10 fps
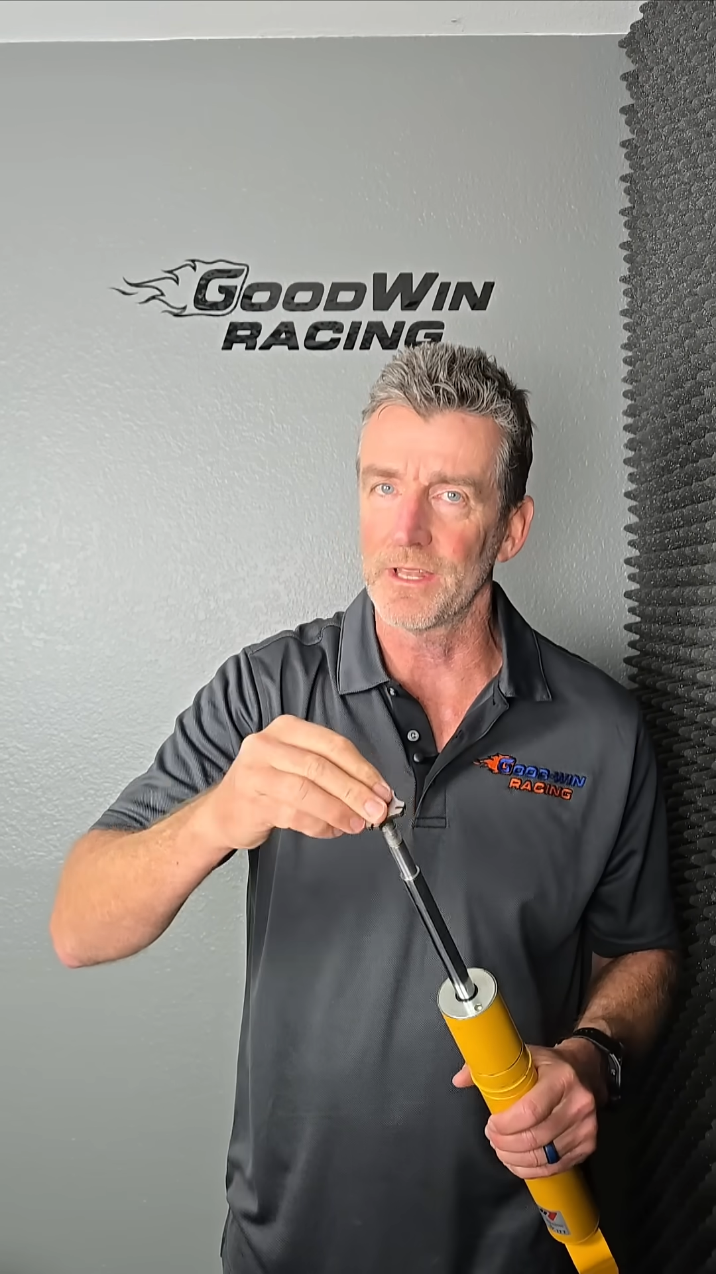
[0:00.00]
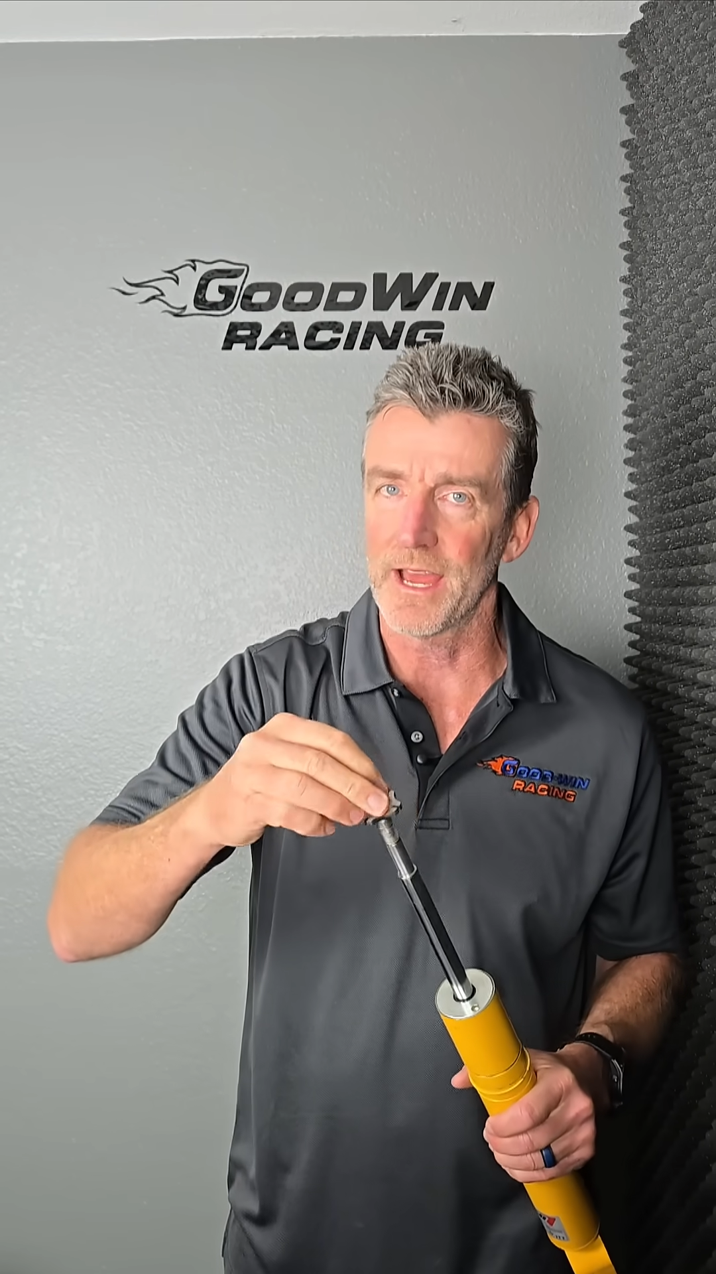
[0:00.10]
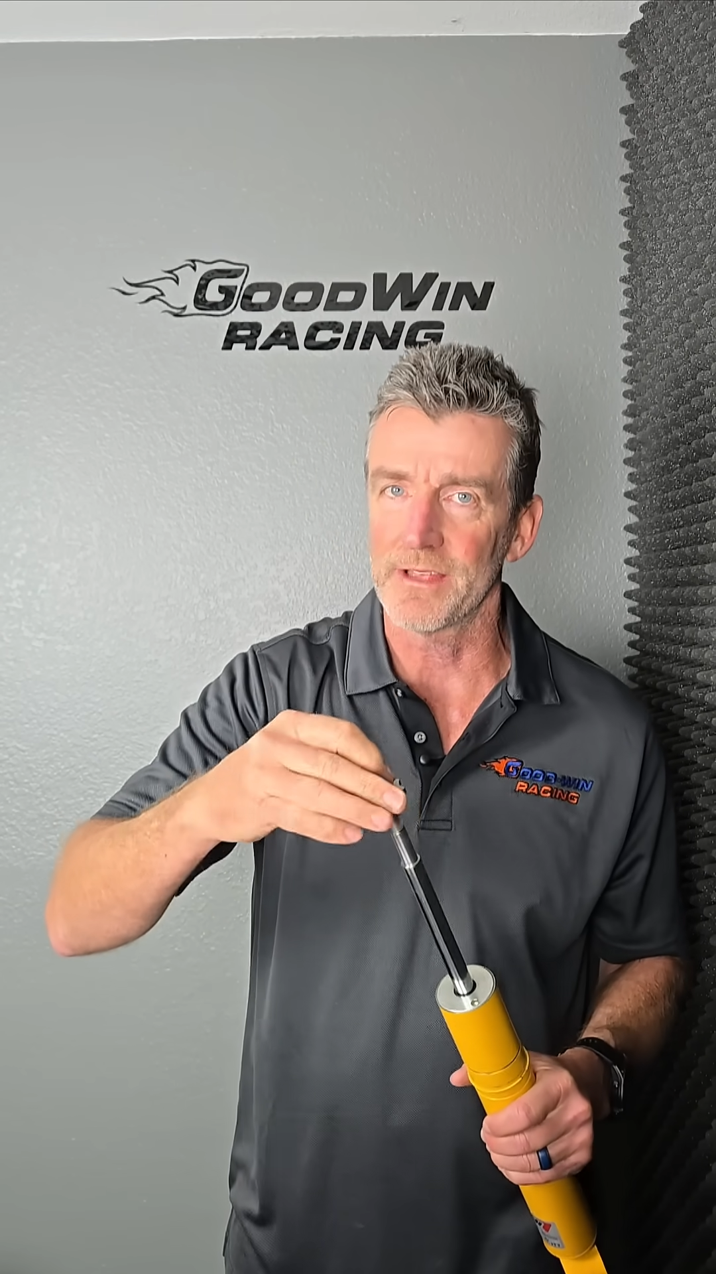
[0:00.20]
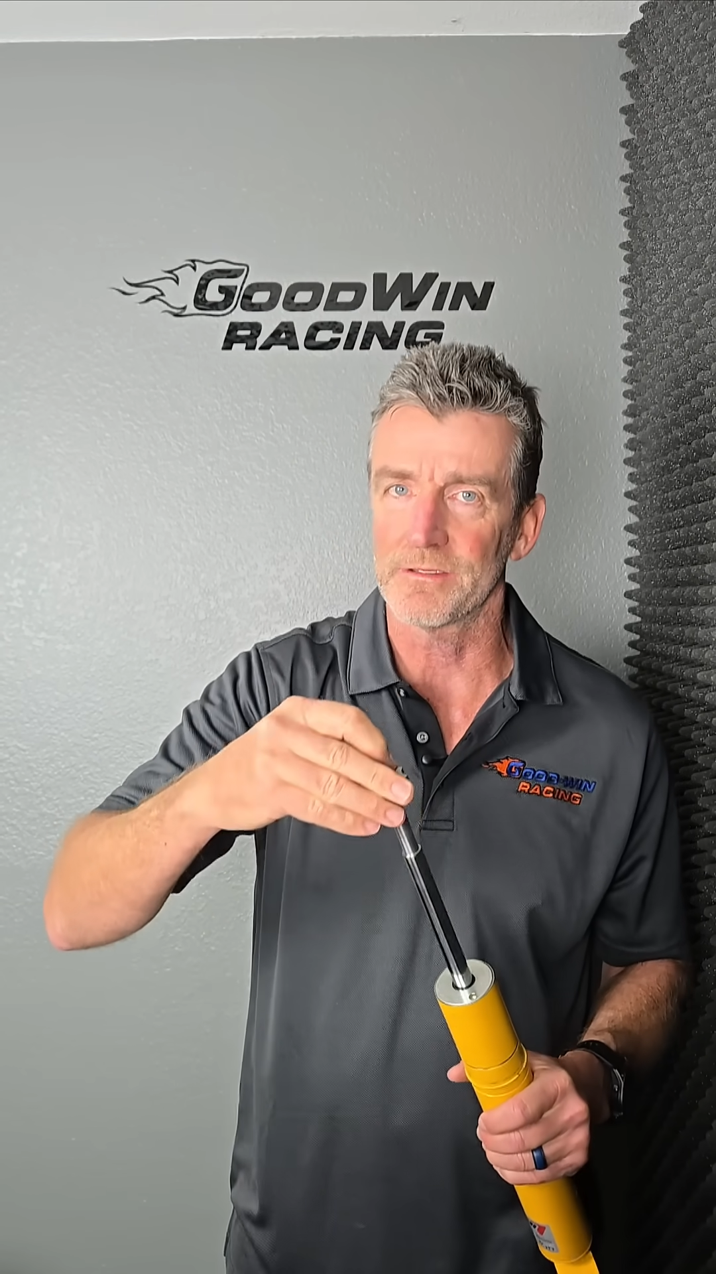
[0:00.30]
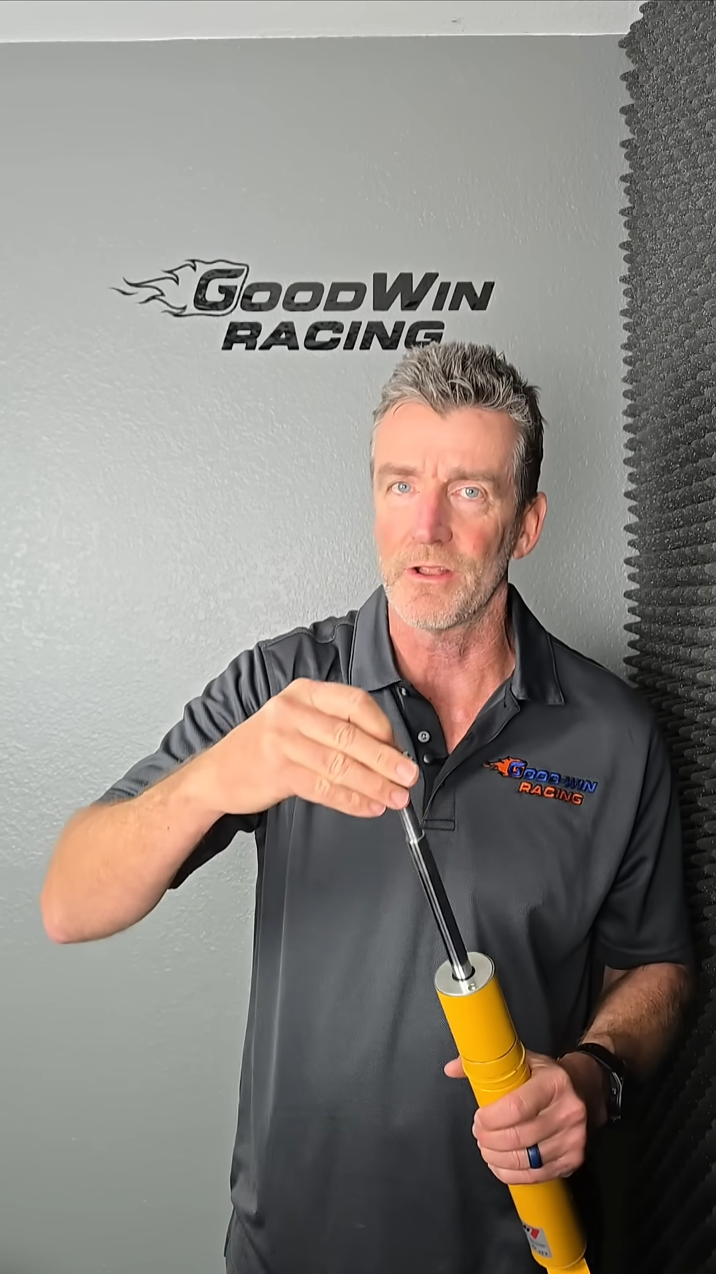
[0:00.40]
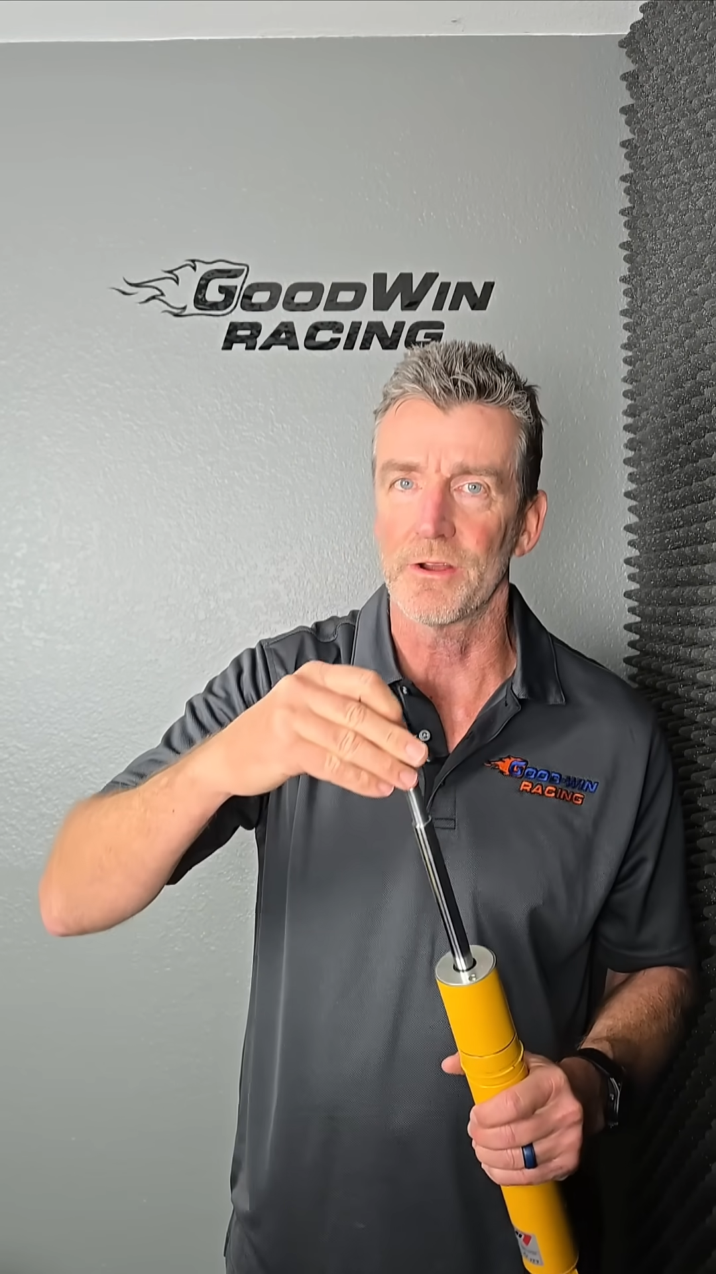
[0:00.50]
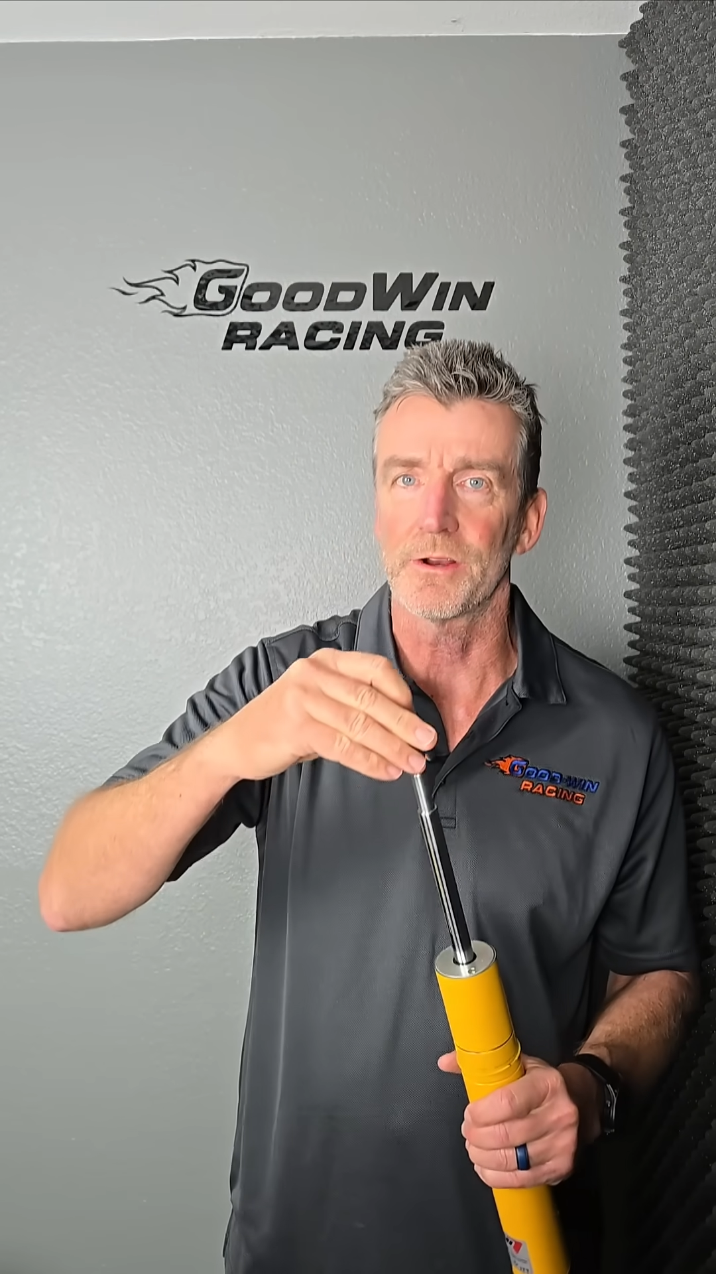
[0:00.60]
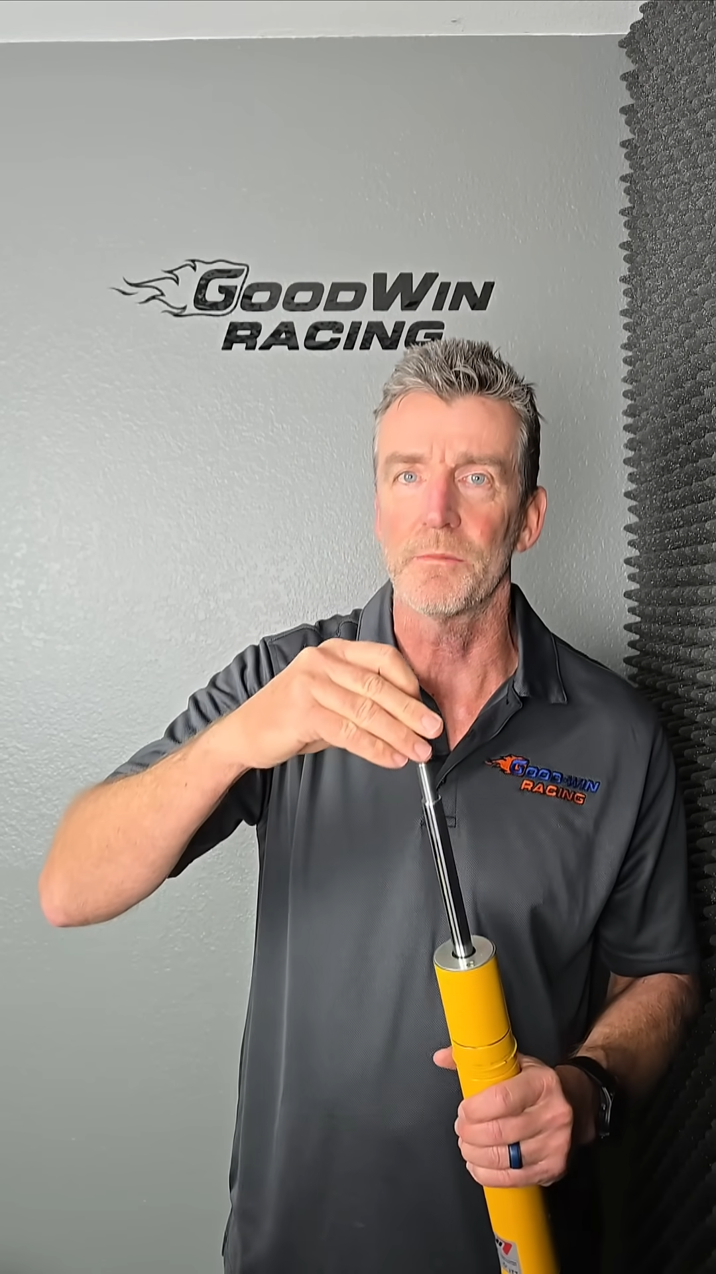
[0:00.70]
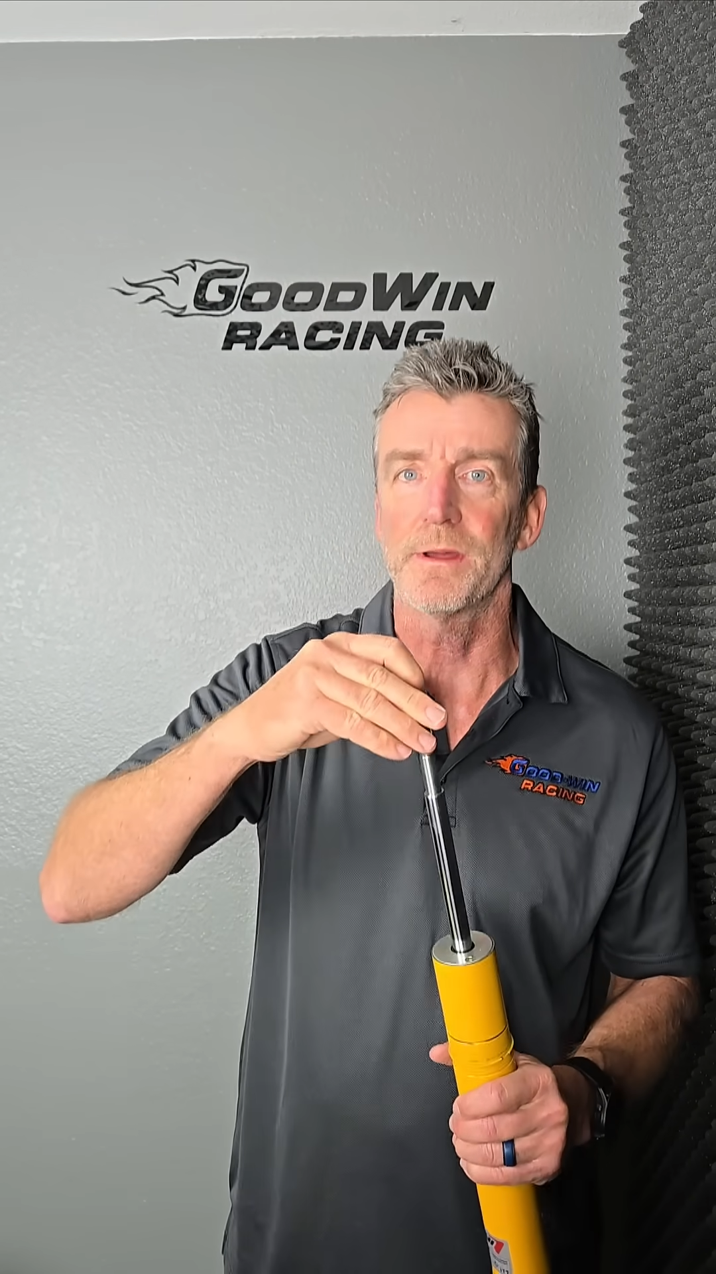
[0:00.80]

to last longer,